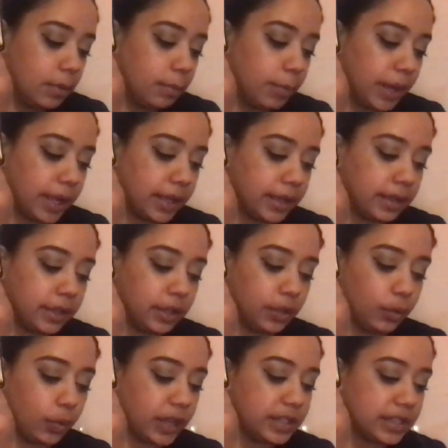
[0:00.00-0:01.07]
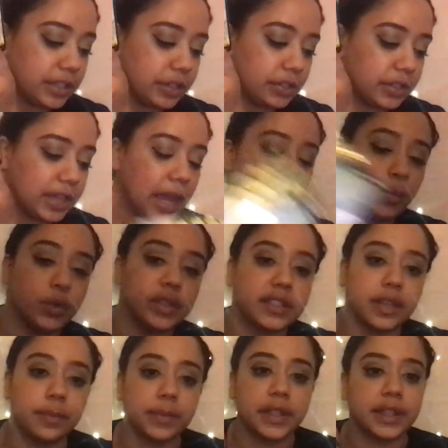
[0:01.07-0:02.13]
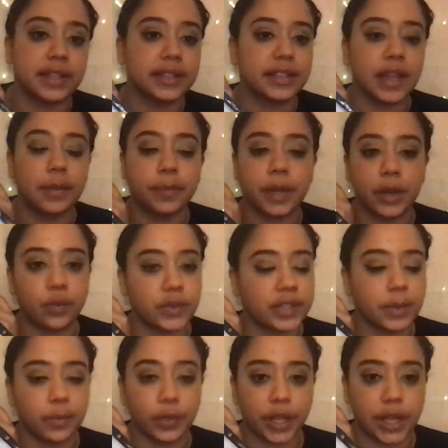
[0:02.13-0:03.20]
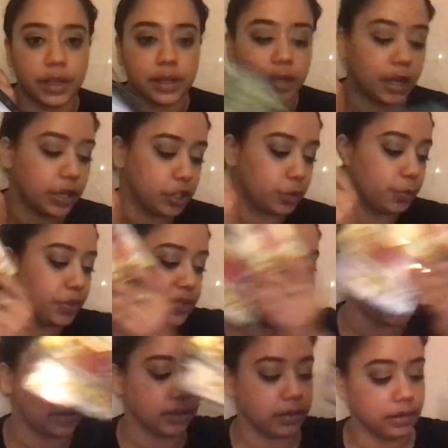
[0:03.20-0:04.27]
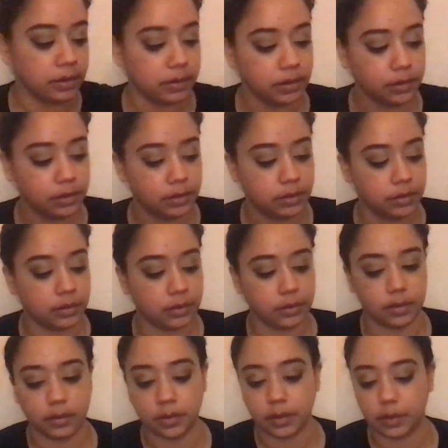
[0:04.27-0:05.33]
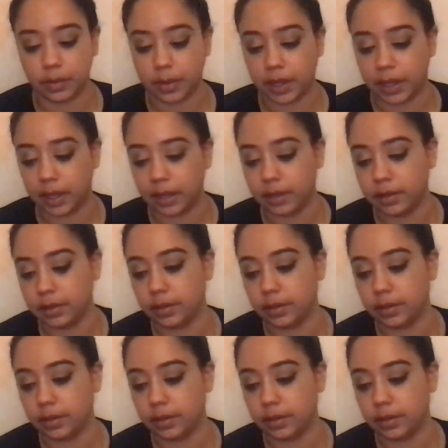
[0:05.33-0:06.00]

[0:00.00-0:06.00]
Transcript: but you're wasting your time with something that's not being reciprocated 100%. Okay.